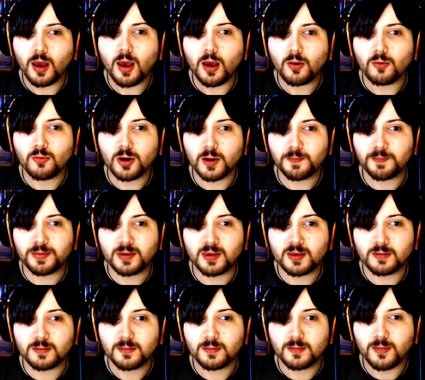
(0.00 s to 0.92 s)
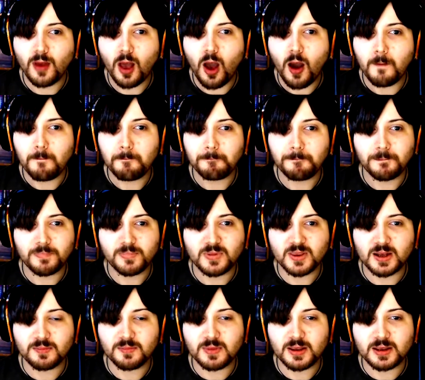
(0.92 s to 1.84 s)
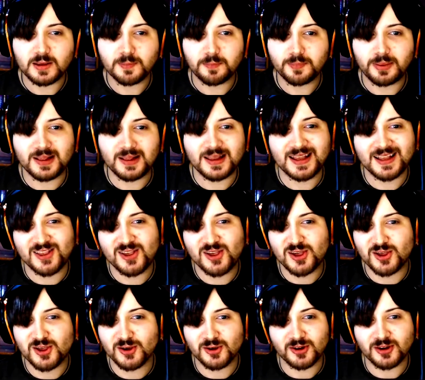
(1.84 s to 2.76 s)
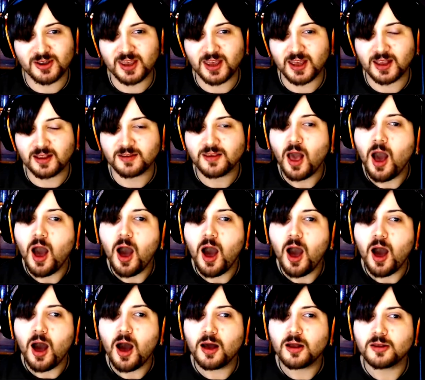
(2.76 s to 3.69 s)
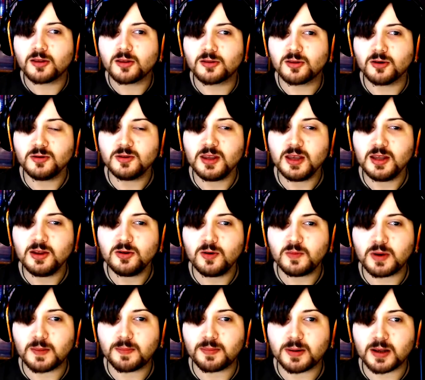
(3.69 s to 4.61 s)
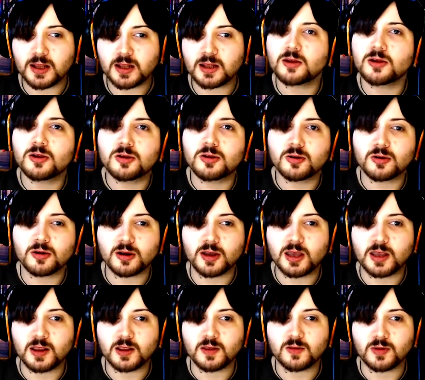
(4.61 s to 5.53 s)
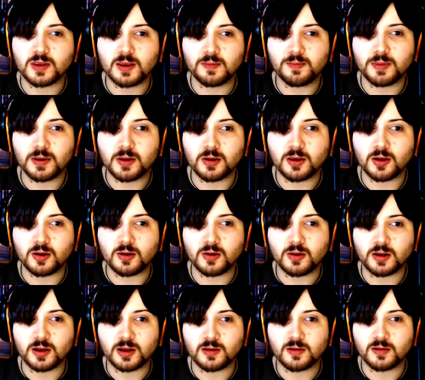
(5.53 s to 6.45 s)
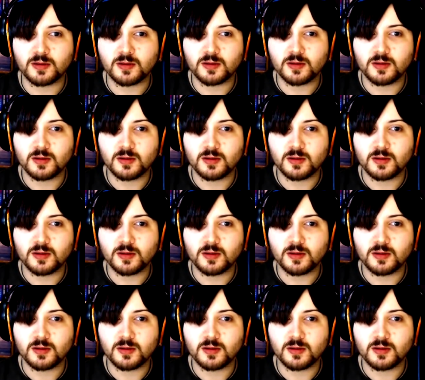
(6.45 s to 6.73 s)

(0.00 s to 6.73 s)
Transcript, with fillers: Whoops. Didn't mean to plant sugar canes. Don't they normally plant like sugar canes when they build colonies?